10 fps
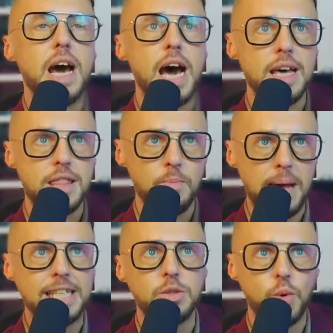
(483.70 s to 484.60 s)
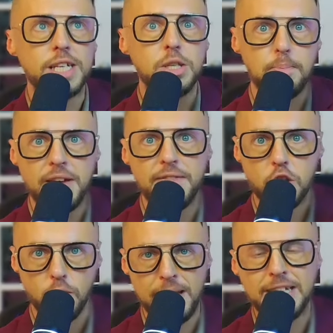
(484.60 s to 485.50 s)
uh, the best way to pivot
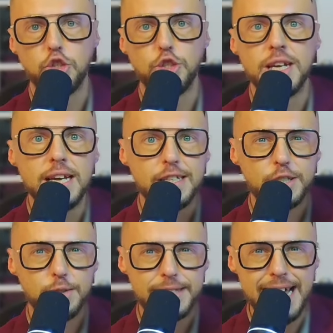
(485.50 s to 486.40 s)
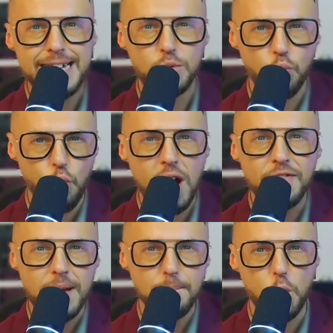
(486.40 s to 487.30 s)
your messaging is to test one
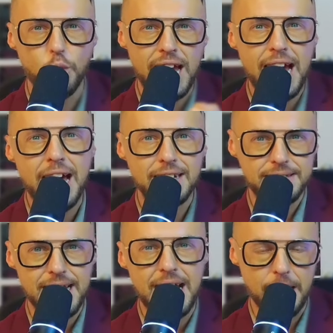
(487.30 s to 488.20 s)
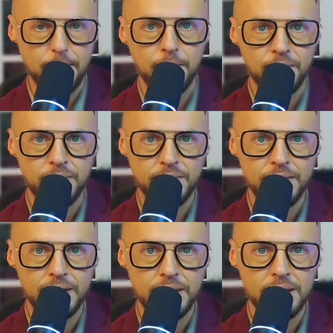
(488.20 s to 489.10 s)
component at a time
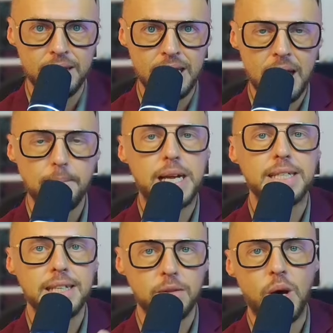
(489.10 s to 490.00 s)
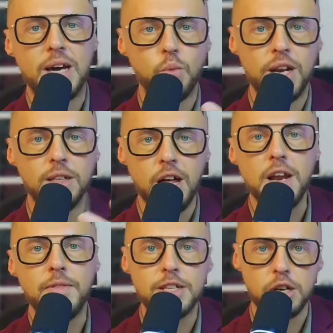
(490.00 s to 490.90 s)
because a lot when a lot
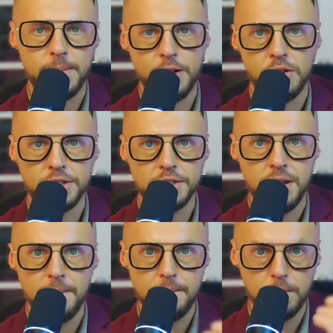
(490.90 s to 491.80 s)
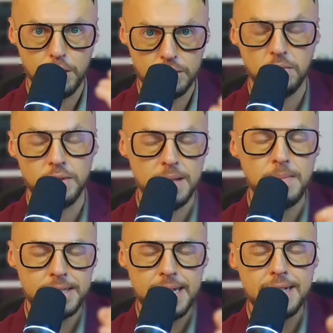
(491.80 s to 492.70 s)
of entrepreneurs um, with the
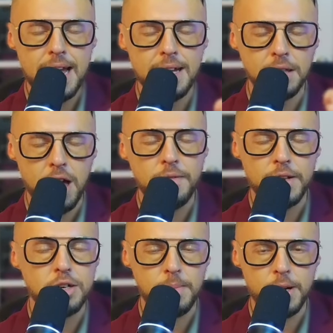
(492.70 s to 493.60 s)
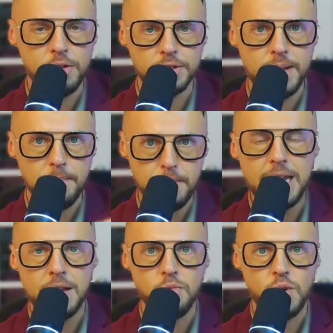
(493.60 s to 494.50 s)
mistake that a lot of entrepreneurs are
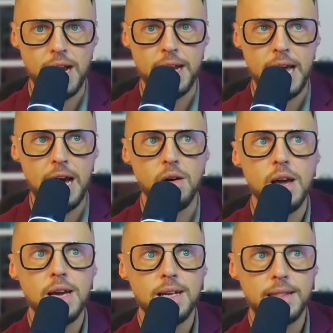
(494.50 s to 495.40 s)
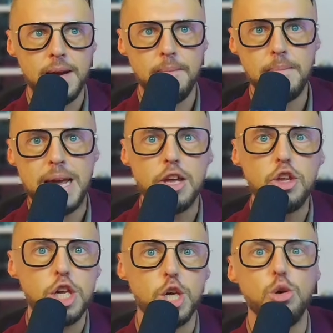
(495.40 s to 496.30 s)
making right now, they're making
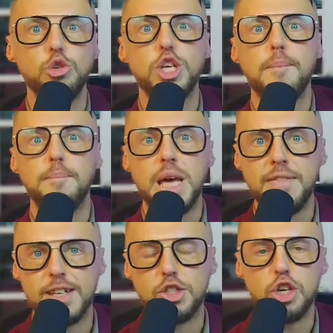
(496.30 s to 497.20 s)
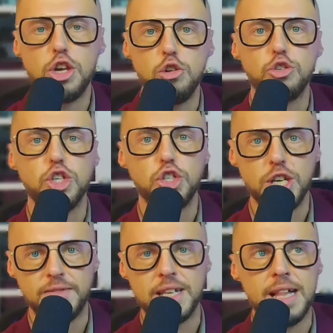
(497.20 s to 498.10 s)
huge pivots, huge
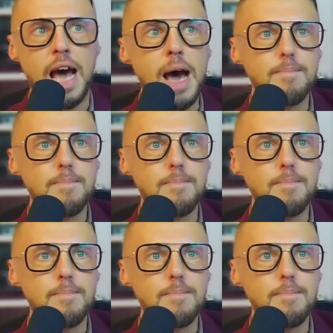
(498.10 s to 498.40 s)
shifts. They're like, oh,